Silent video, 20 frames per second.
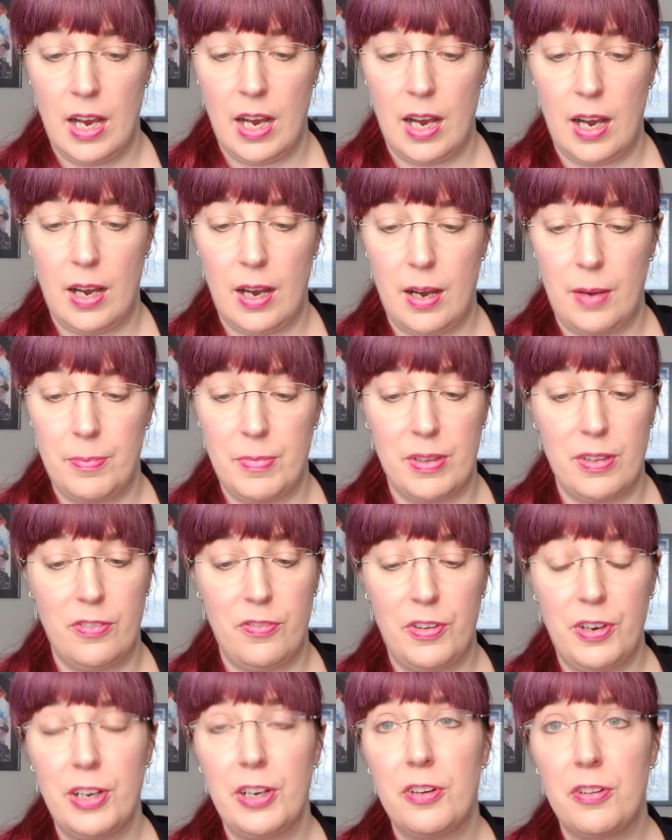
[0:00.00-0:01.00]
It's
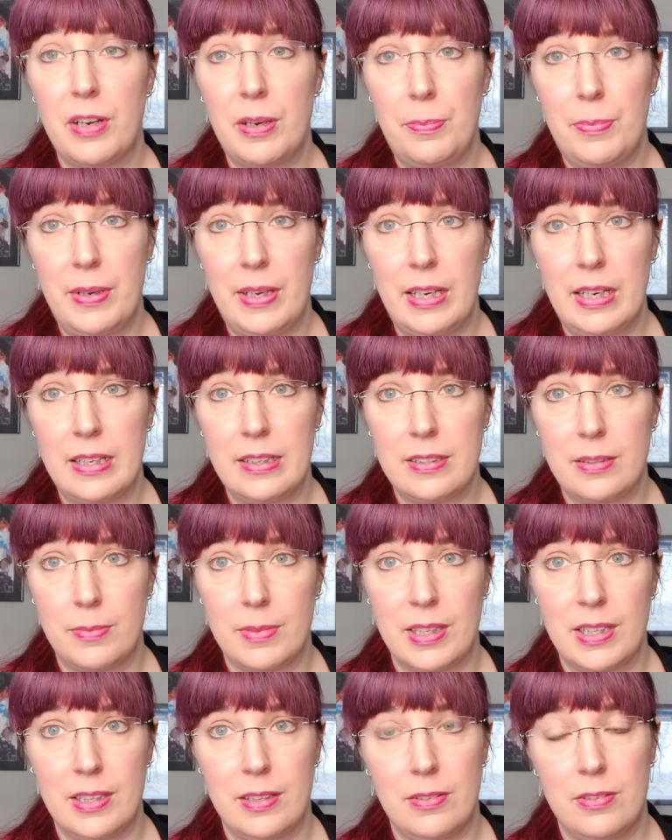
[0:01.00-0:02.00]
very creepy, and
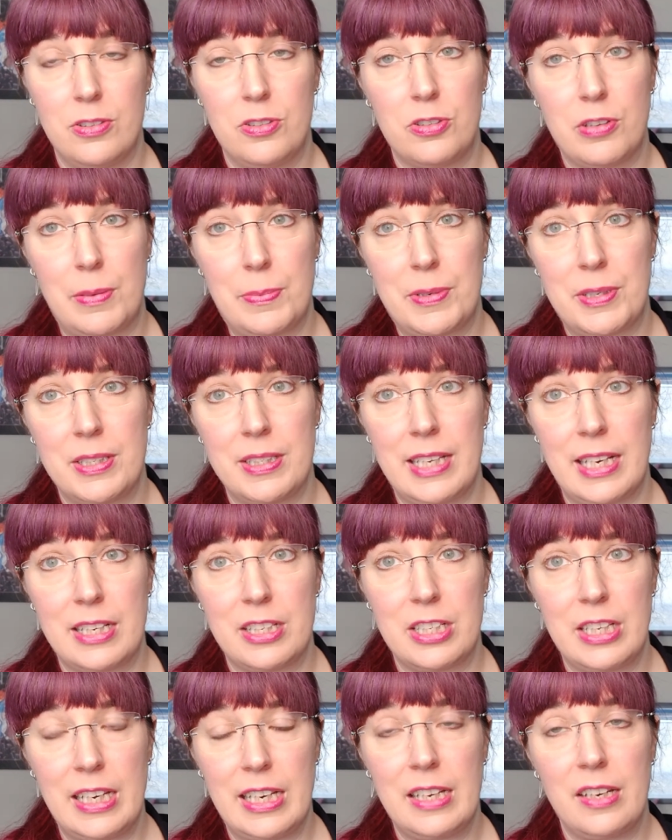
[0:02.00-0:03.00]
some of the descriptions
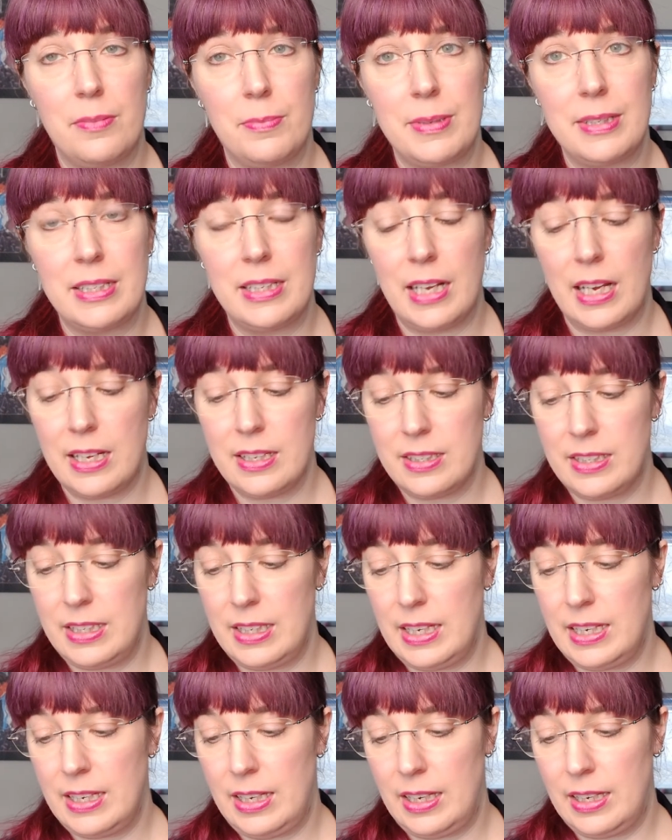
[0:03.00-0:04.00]
actually get a bit
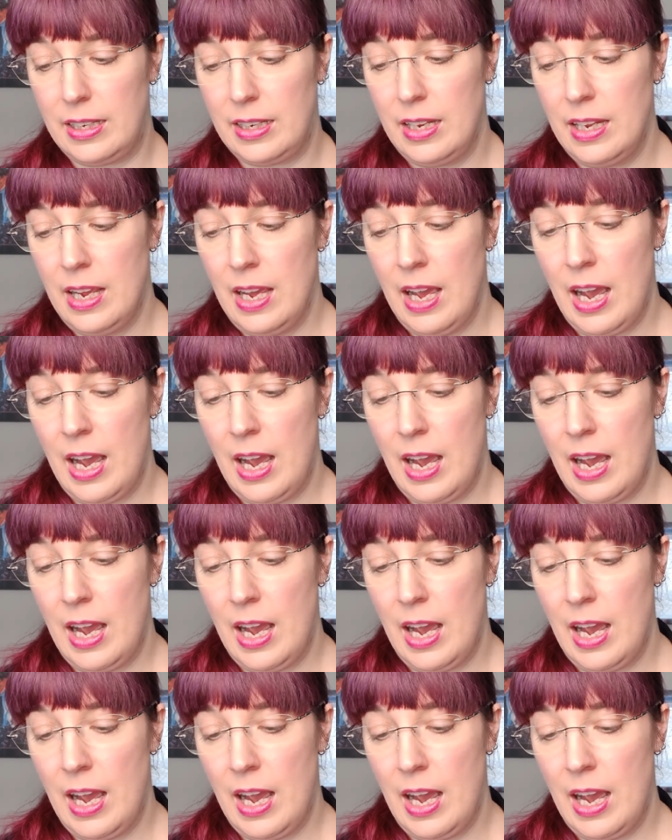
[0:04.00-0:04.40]
nauseating.